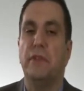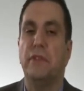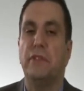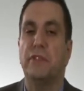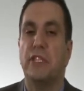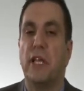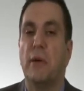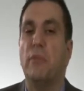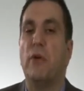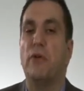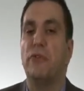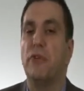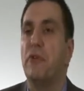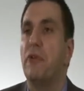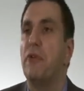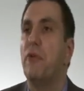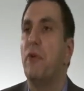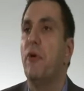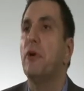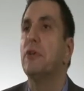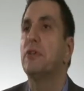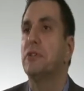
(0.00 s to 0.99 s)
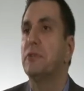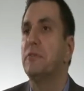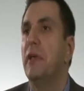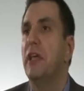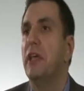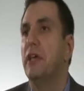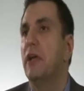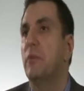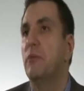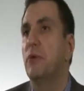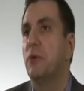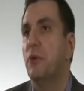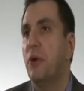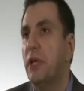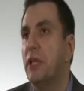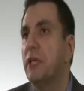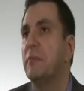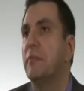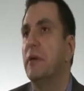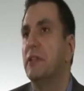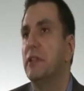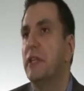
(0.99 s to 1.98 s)
some of the rewards may come
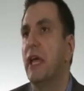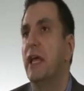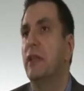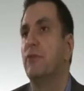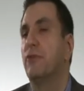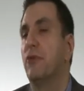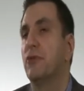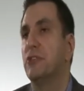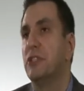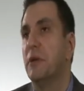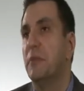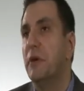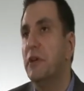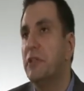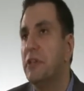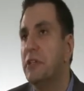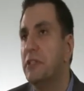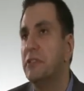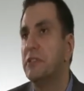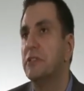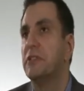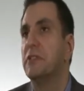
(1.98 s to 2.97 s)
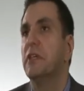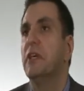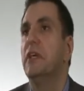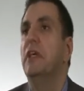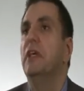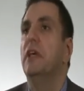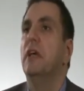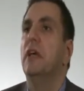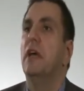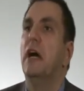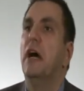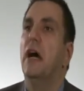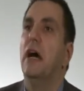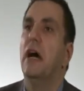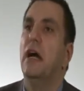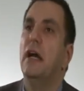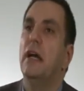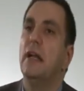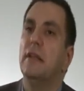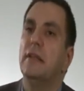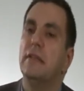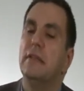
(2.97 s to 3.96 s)
quick, but then for some others,
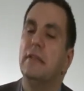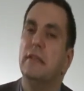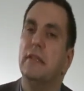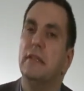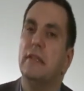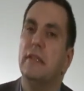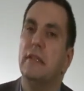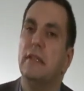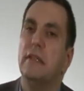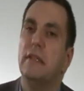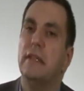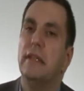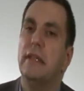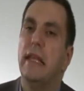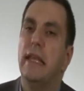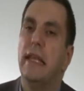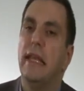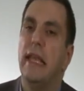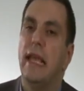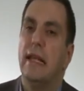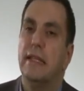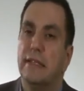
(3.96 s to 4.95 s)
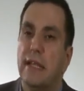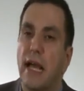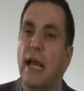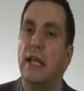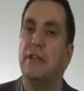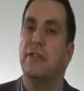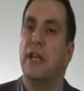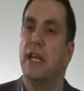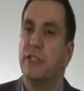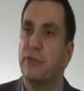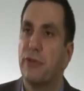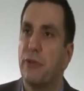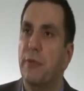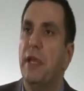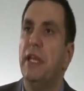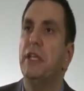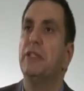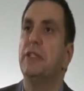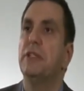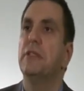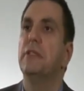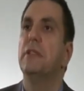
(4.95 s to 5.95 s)
the entire
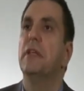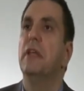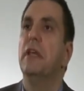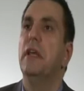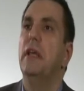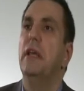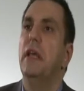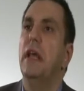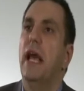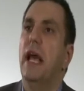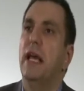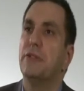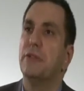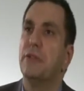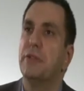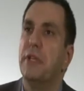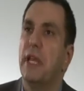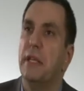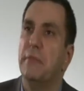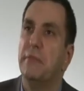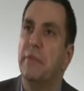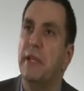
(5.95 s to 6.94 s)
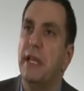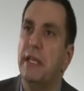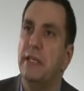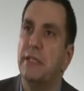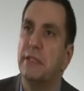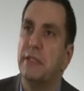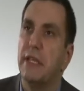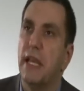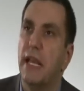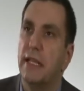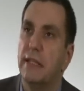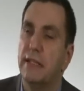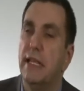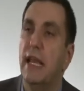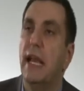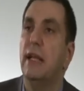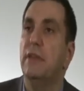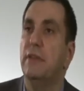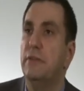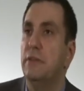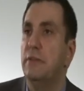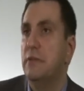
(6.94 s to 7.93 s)
transformation has to take place, and
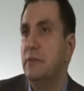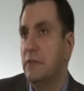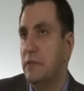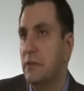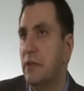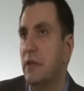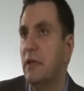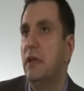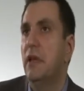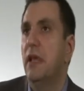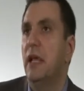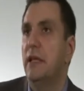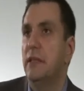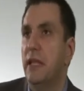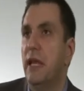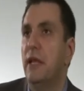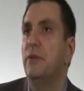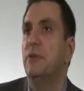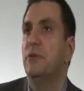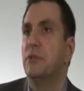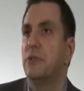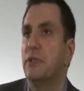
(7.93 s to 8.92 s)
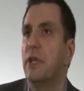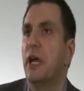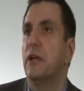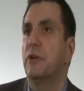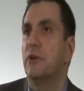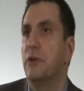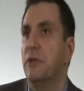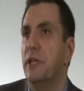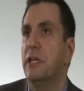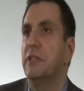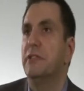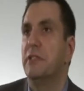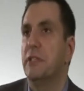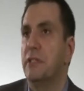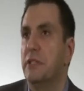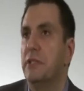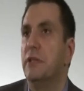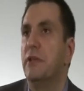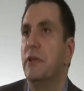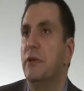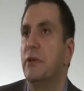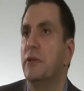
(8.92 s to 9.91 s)
then you start
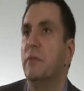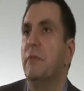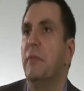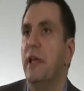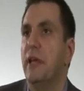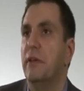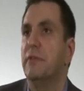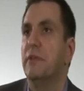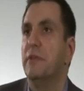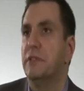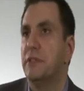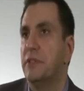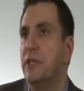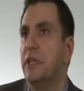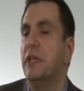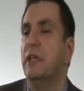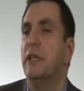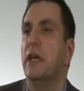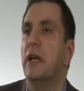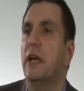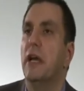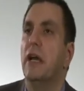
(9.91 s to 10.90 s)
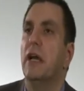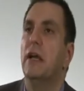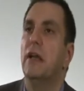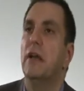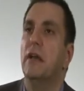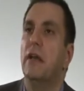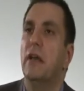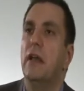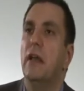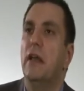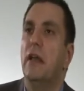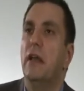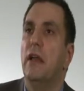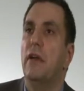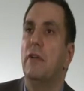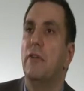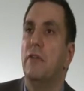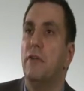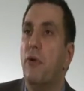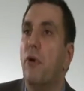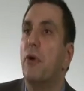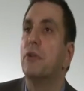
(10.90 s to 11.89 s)
collecting the benefits, the
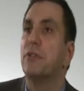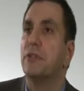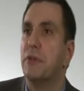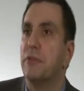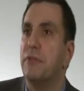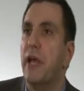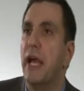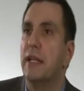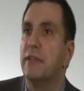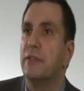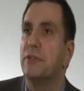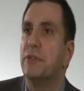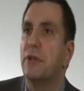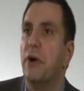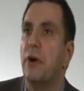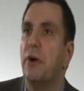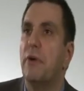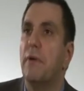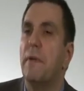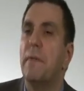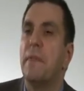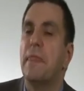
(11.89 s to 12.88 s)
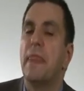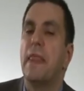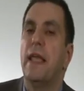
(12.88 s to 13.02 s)
rewards of that. So